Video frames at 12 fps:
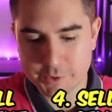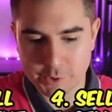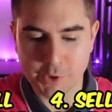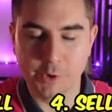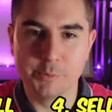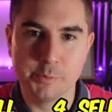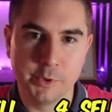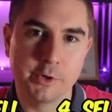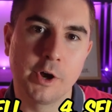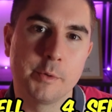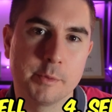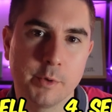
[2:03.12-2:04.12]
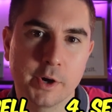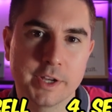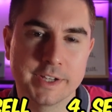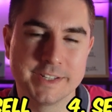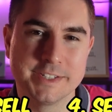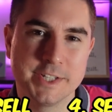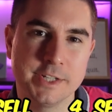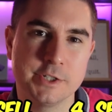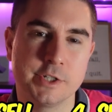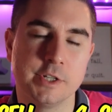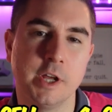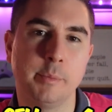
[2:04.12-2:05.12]
your home, you put your home on the market
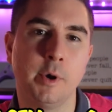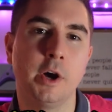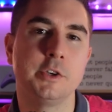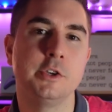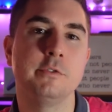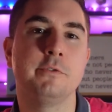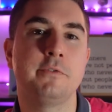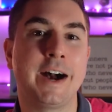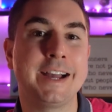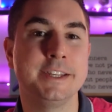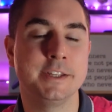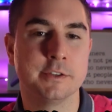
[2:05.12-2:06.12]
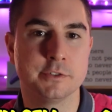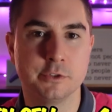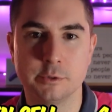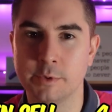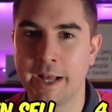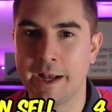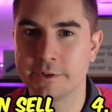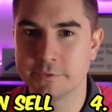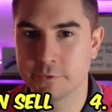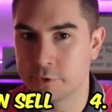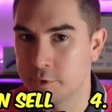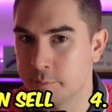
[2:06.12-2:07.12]
contingent upon you finding a suitable house
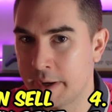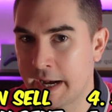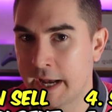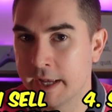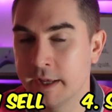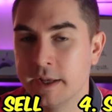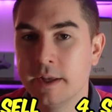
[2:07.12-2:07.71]
for you to buy.